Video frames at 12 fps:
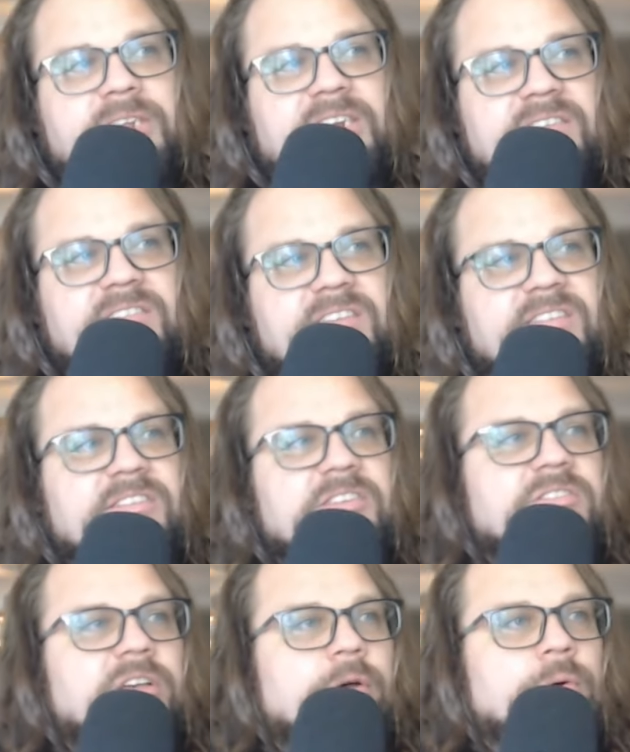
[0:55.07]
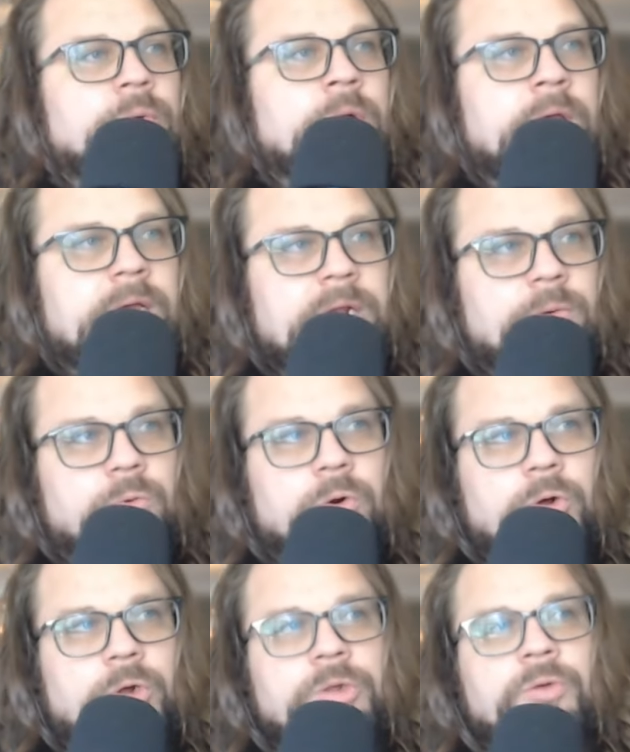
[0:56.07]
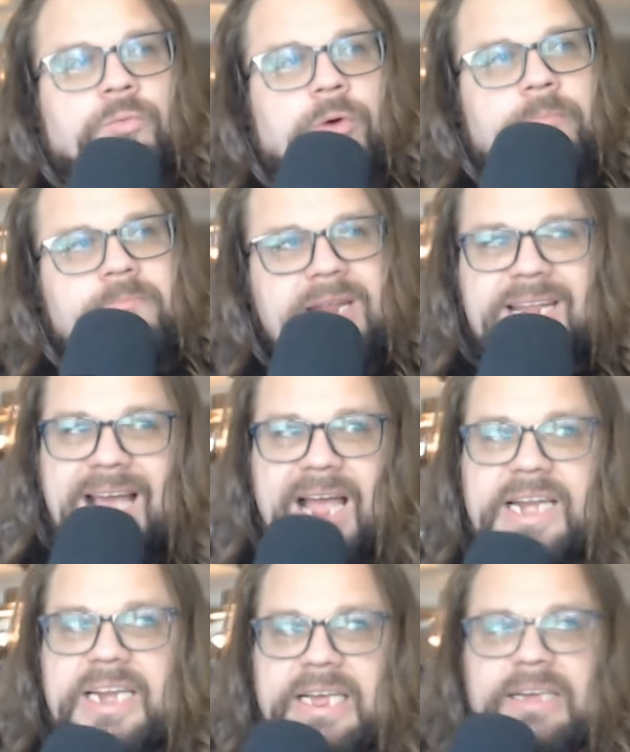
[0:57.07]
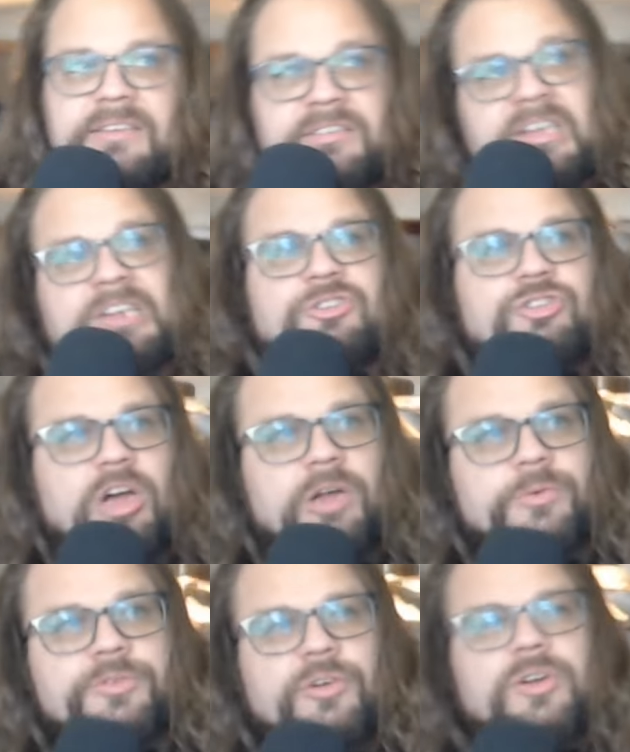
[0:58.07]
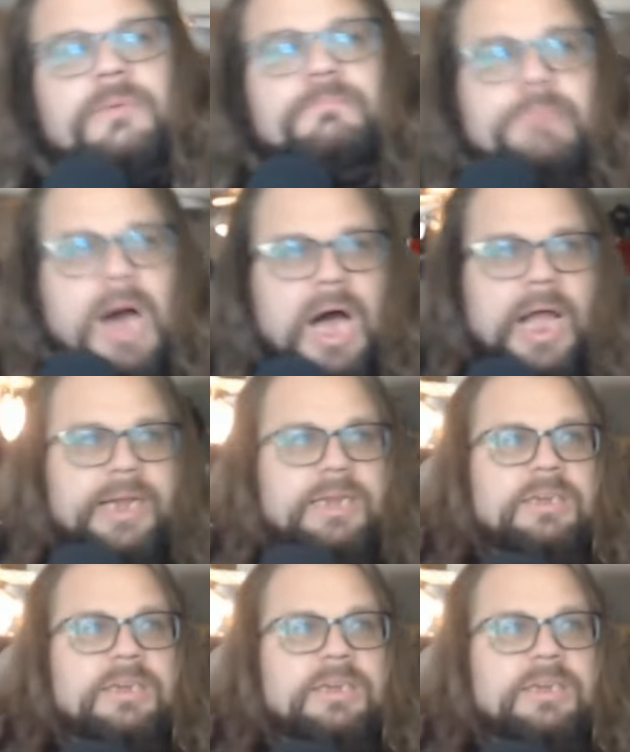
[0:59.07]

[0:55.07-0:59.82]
consistent tone in a world where many ideas and genres are combined,